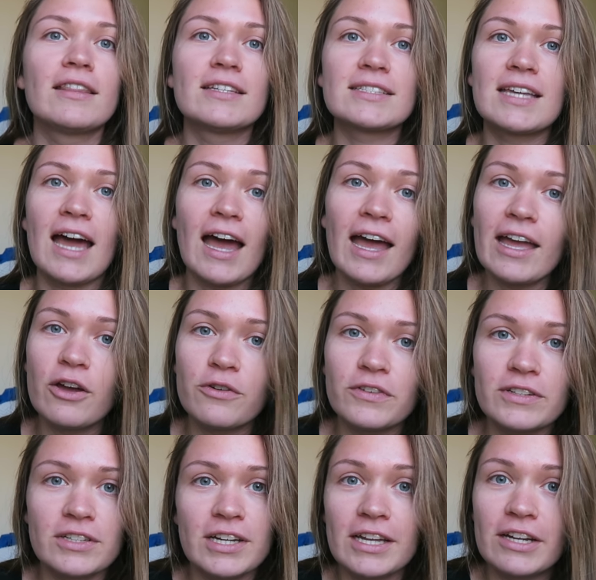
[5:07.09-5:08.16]
this guy
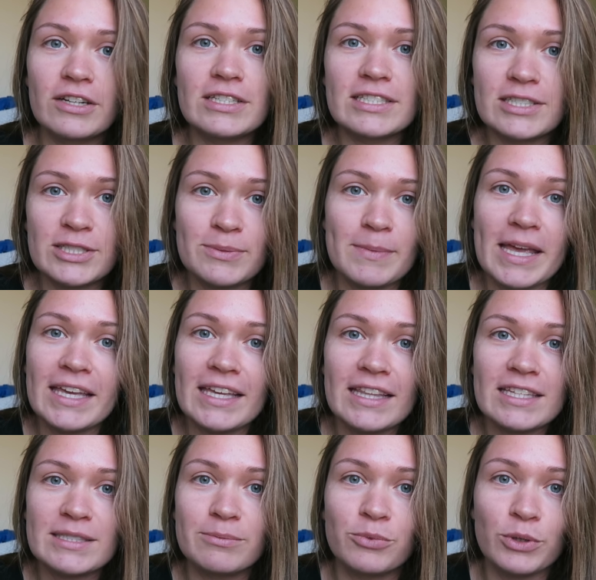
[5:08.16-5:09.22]
over here is just making
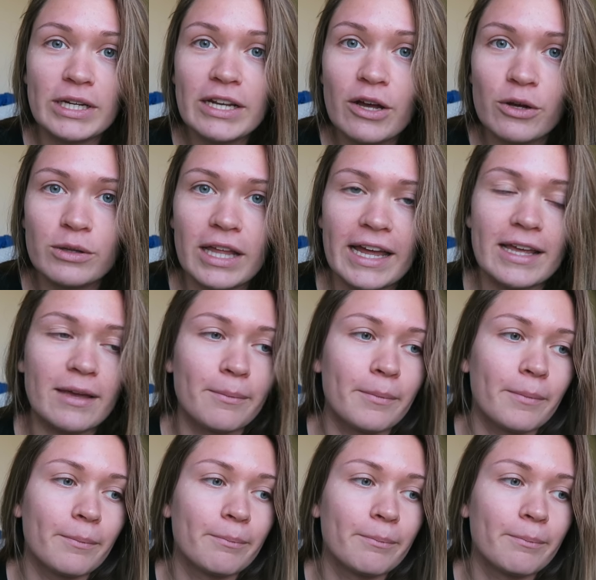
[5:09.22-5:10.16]
this burrito like